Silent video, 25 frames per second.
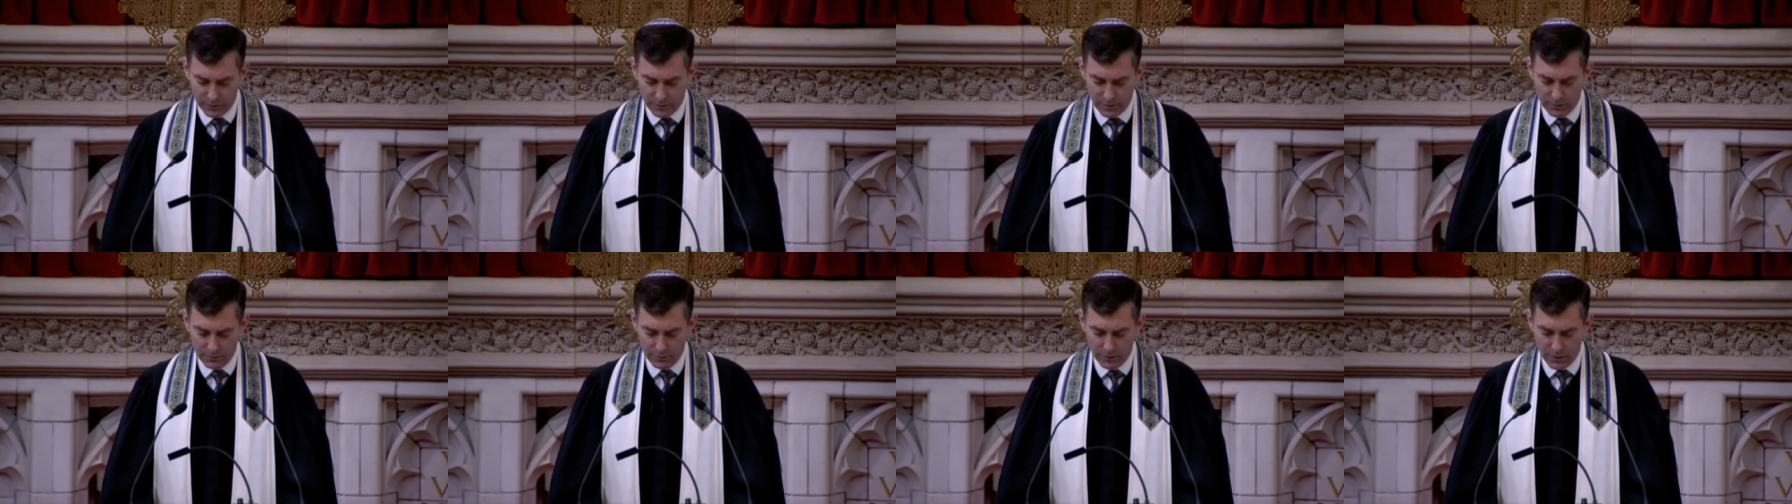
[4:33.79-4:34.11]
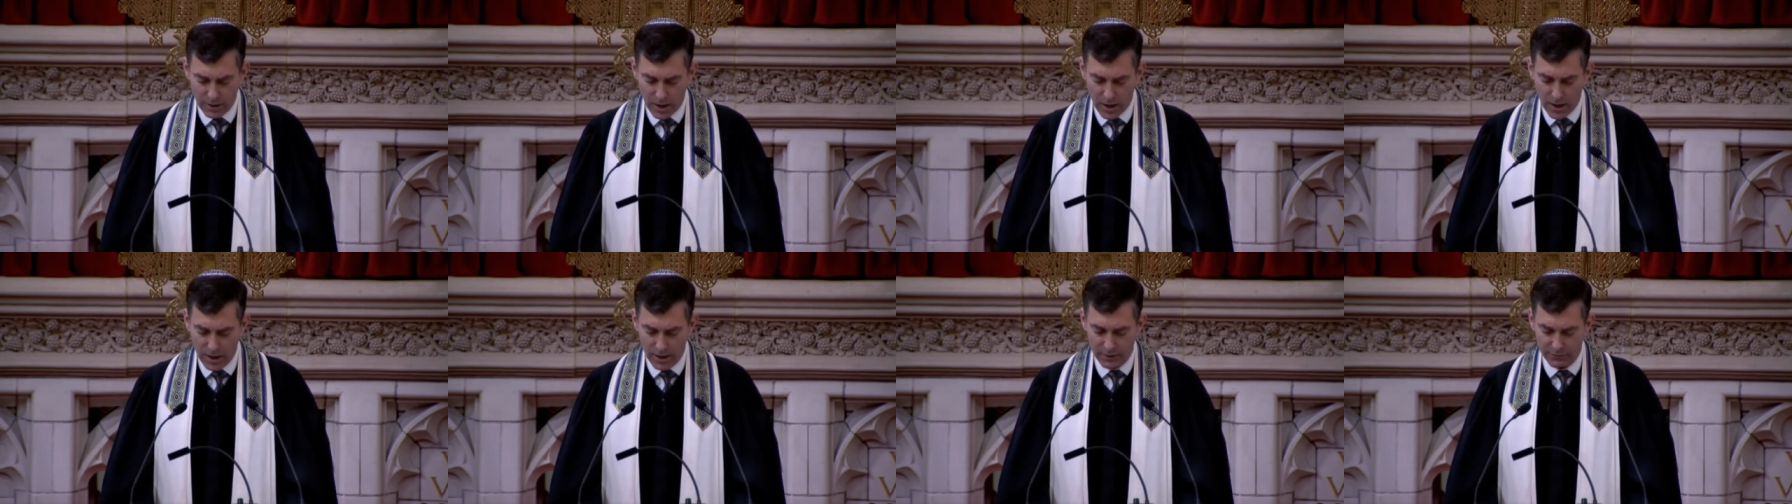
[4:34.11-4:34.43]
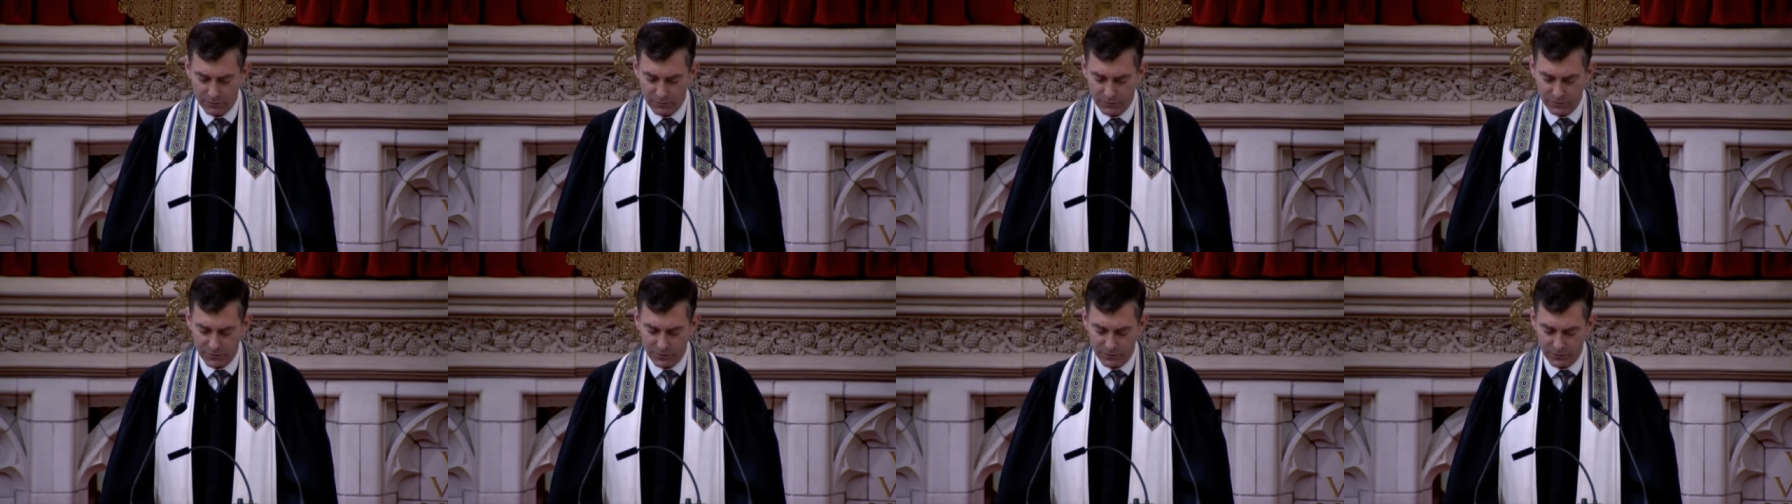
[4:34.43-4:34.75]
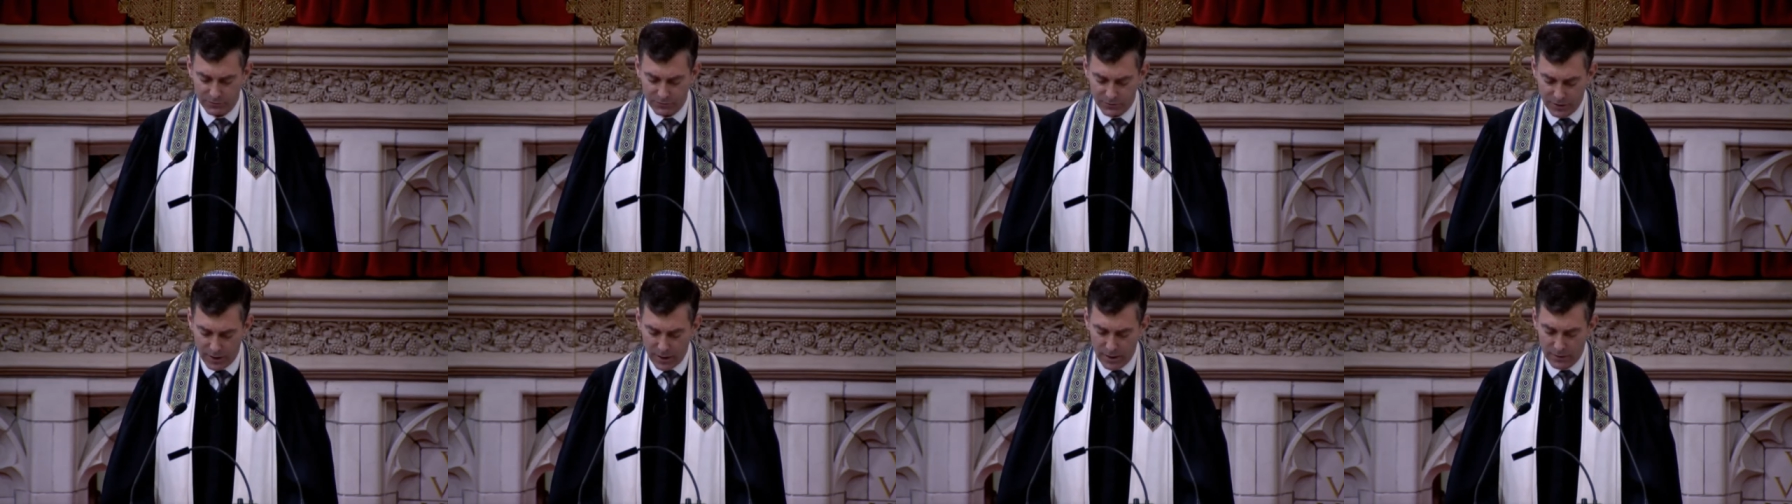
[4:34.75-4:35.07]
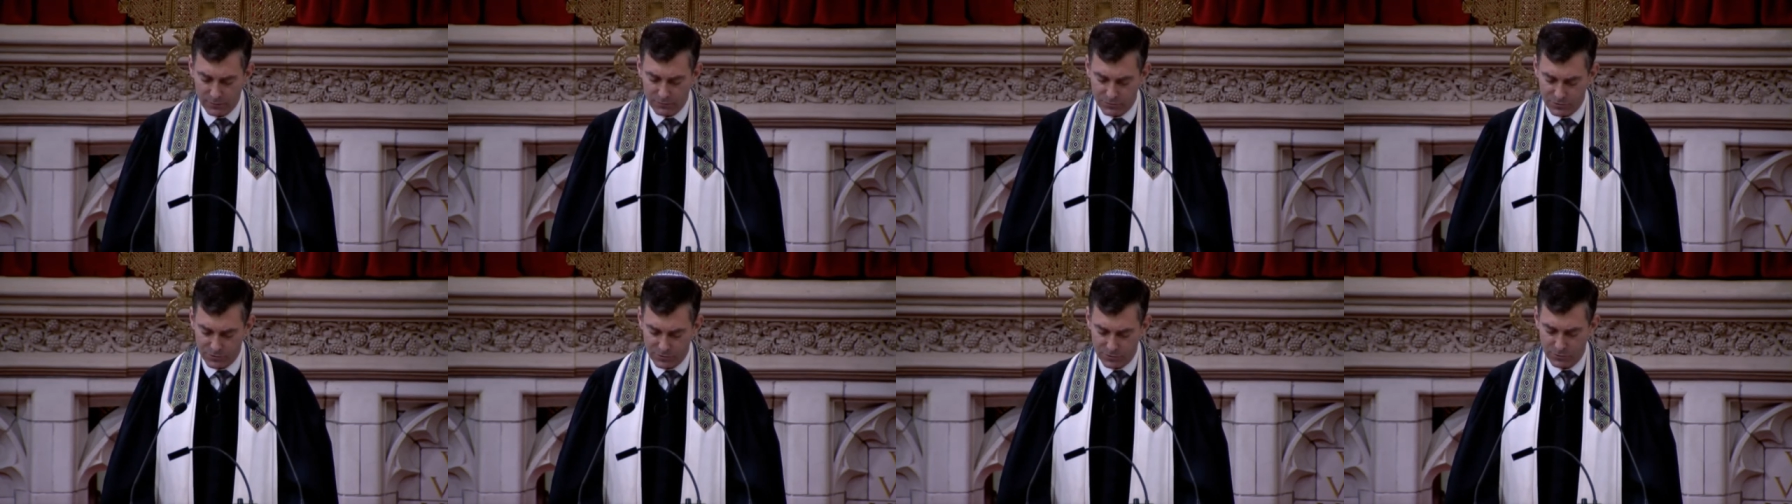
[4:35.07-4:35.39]
their lives to
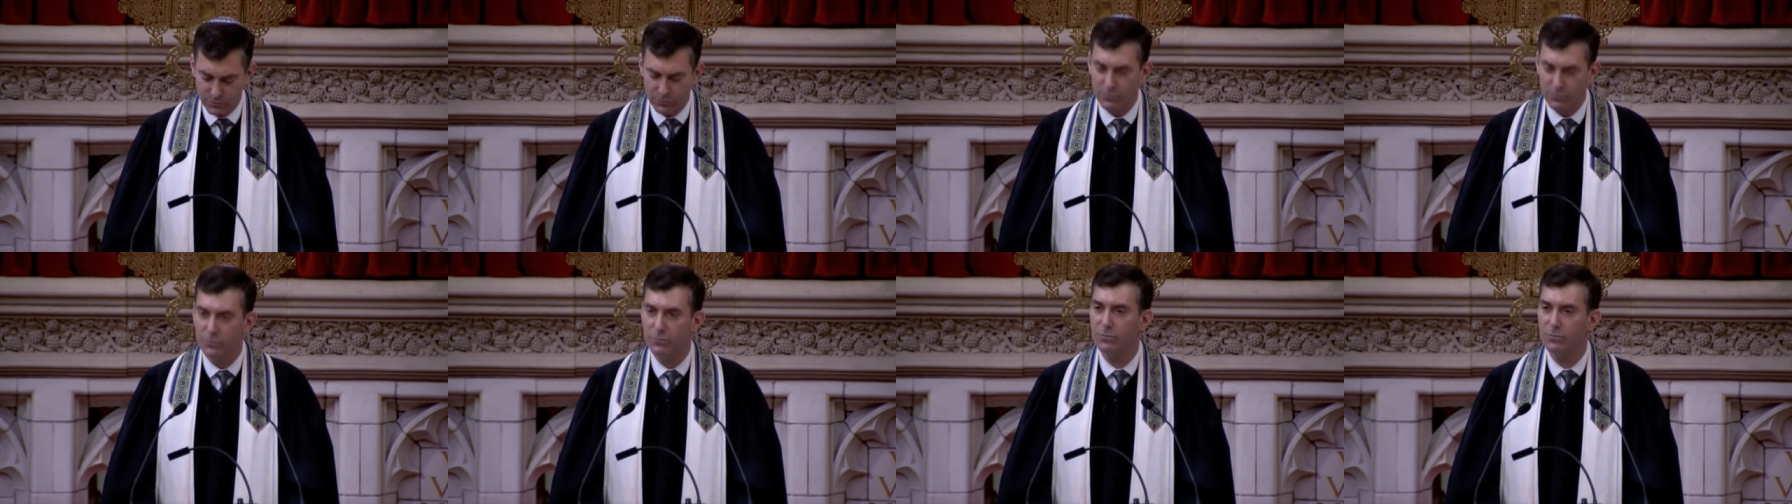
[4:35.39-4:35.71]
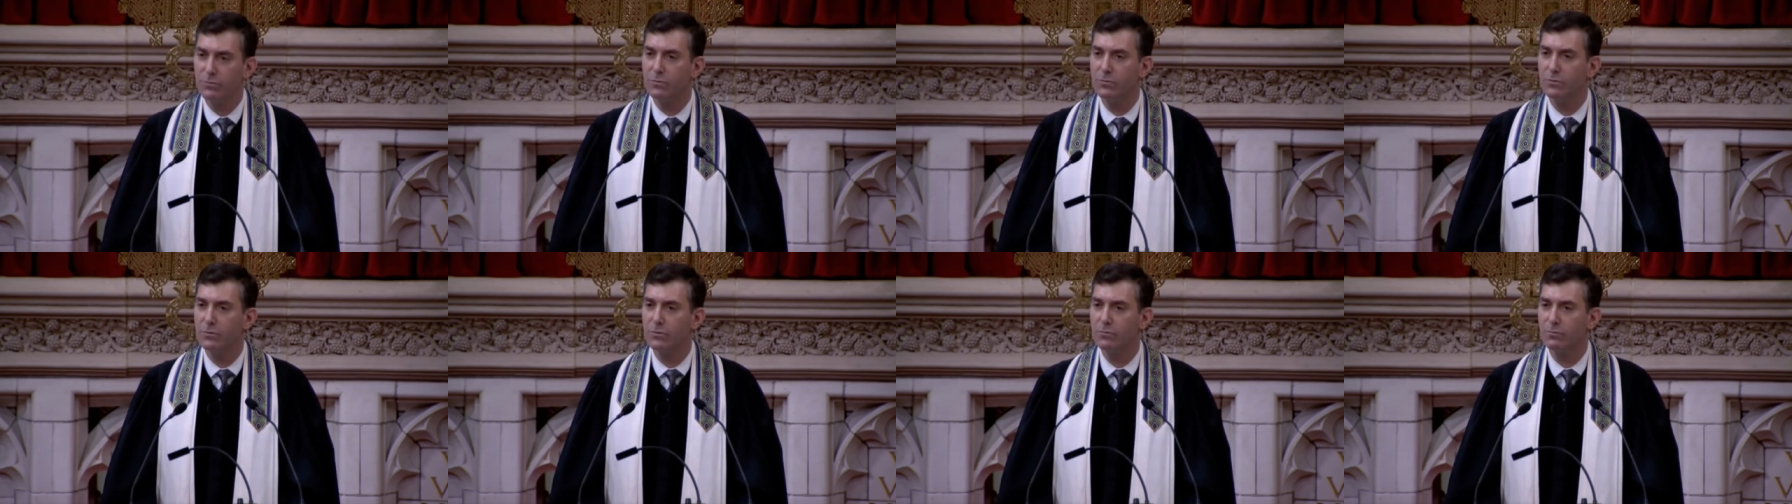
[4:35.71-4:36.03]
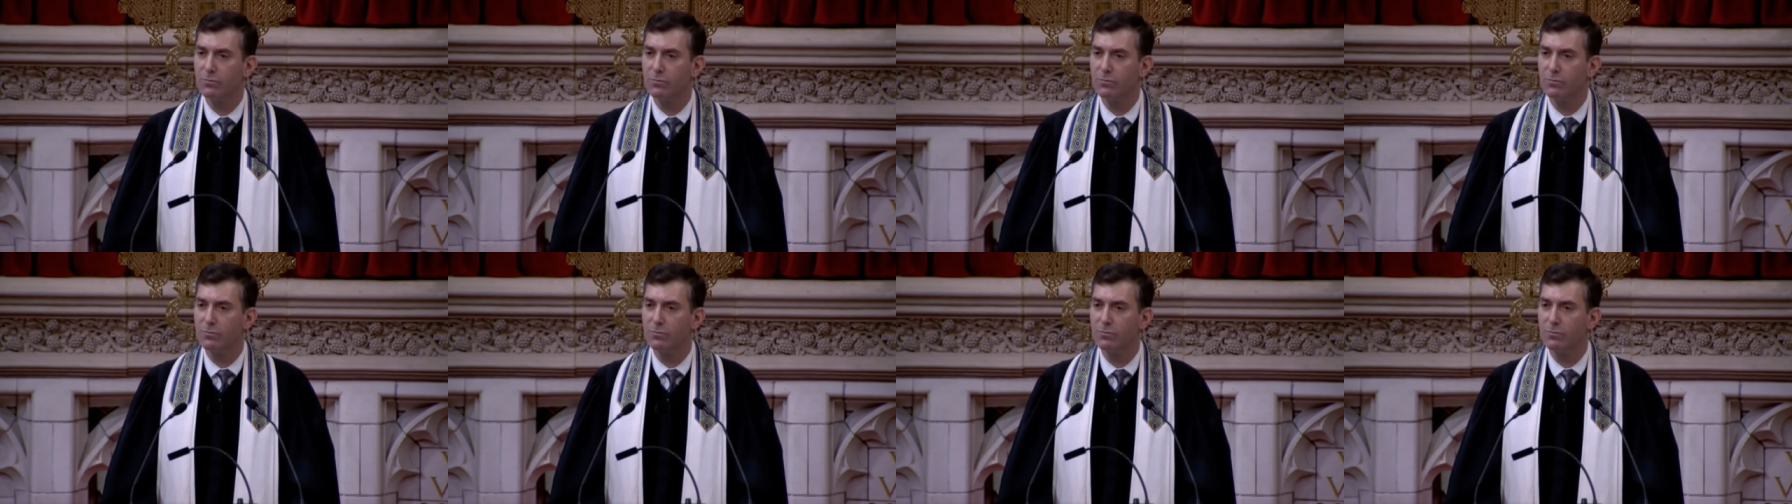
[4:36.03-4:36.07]
save Jews